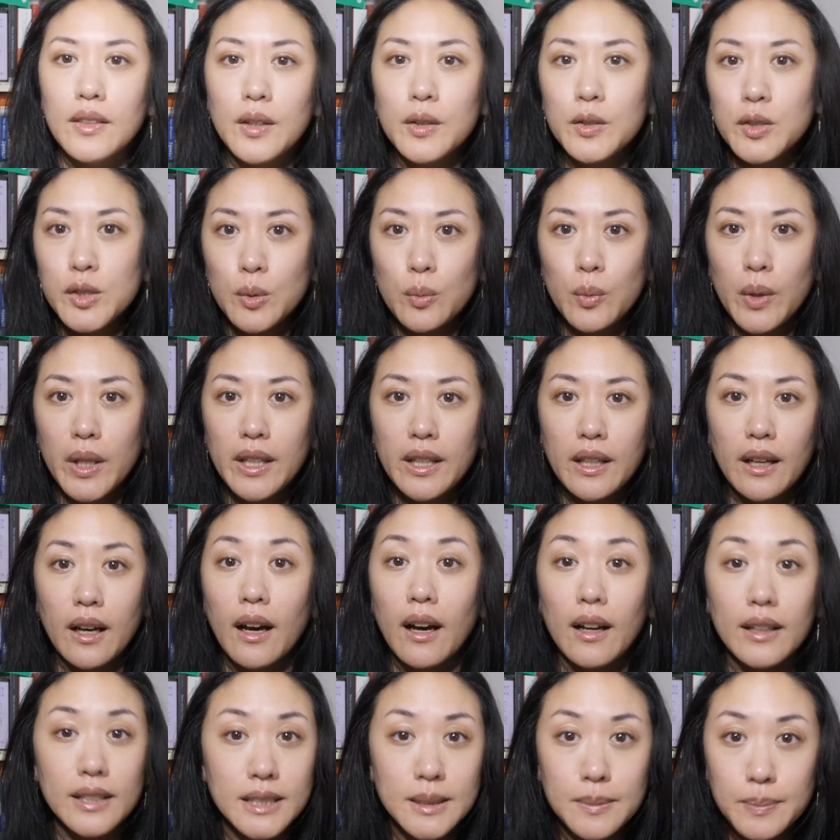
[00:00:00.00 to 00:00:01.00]
There's a way that
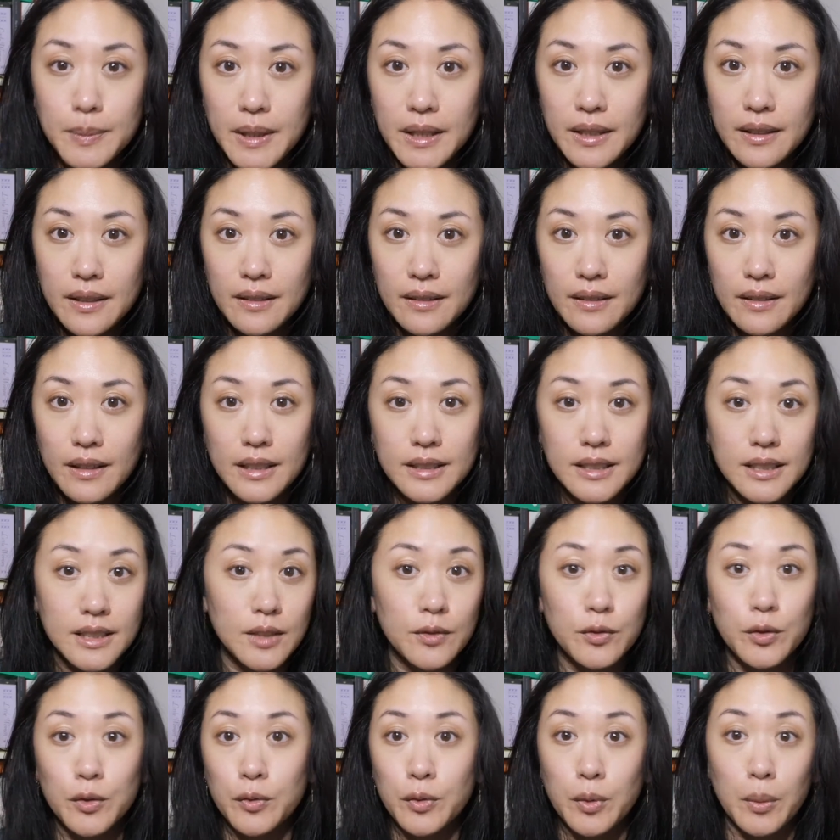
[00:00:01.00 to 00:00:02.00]
I speak that's
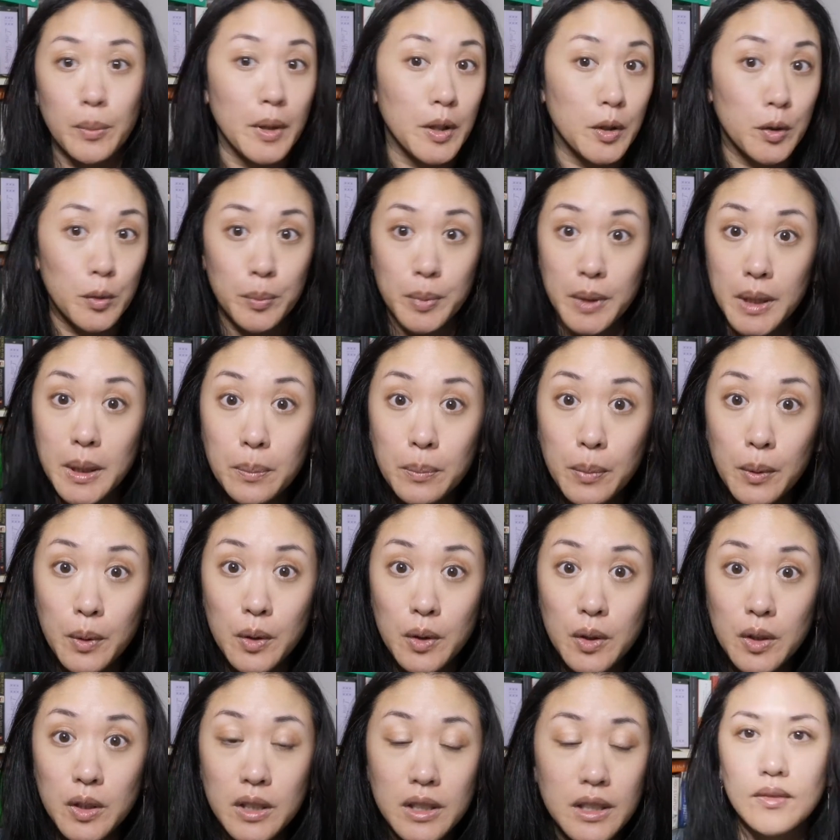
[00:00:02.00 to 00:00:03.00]
different from other
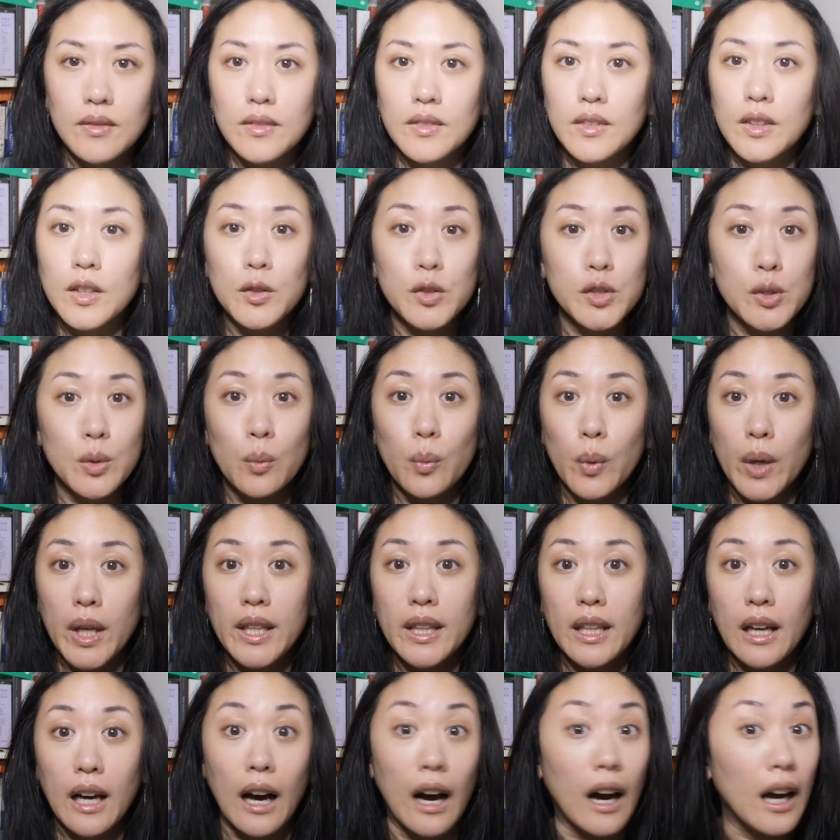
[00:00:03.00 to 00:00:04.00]
people. There's a
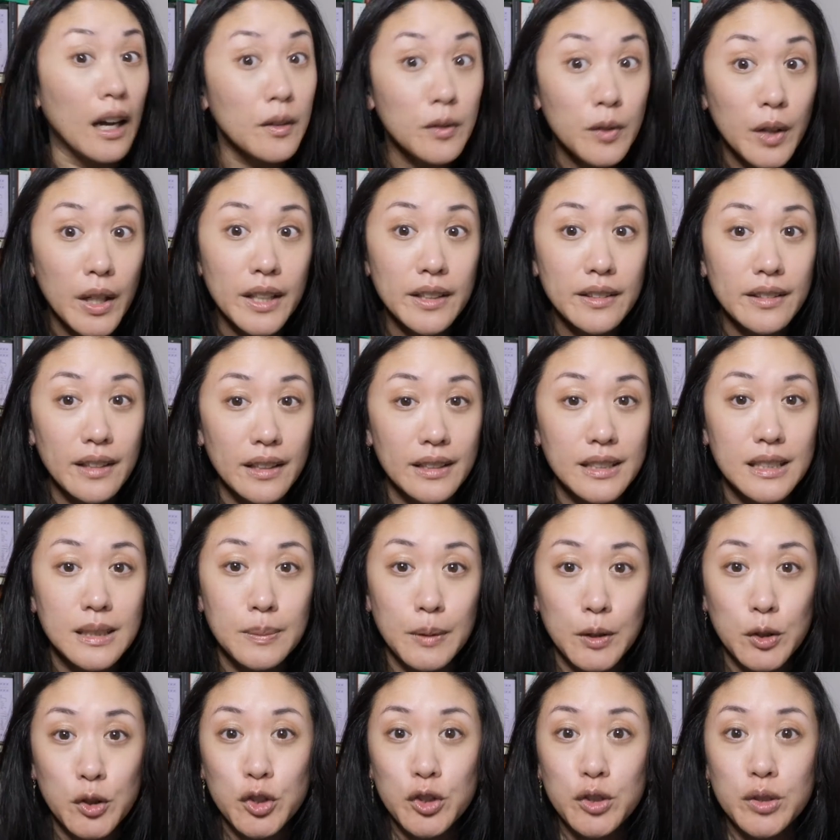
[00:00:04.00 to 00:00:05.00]
way that I write that's
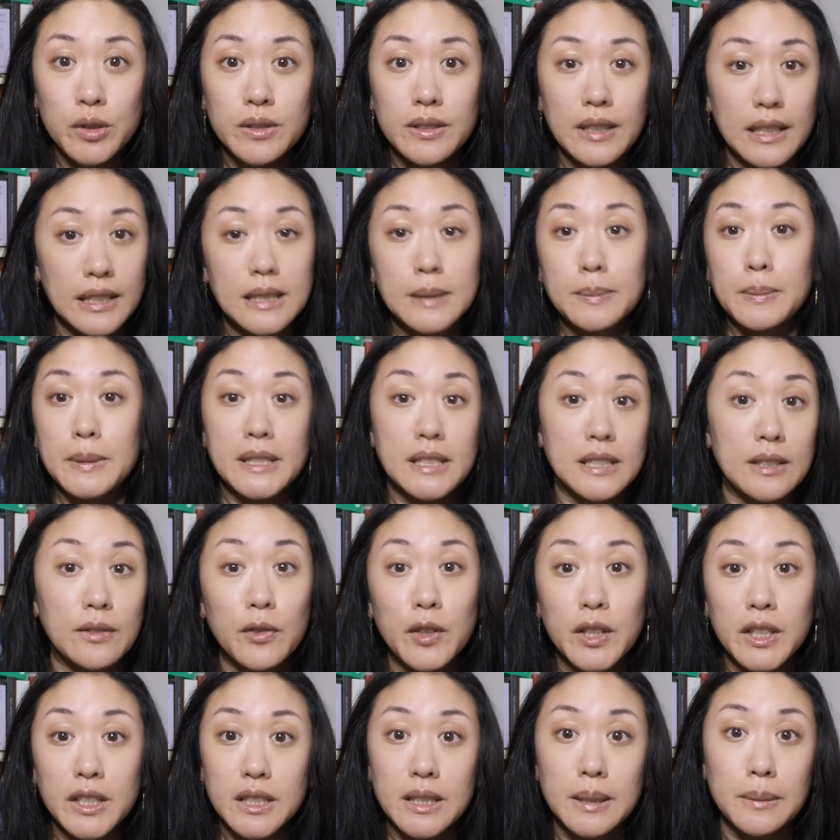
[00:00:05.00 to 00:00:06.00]
special, that's
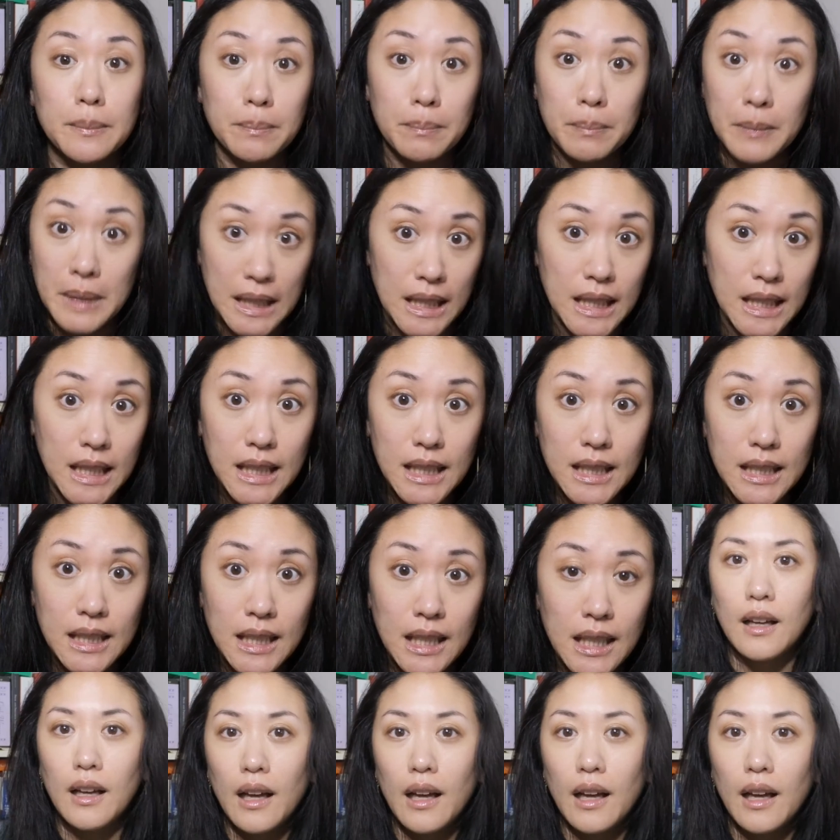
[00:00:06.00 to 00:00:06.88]
specific to me.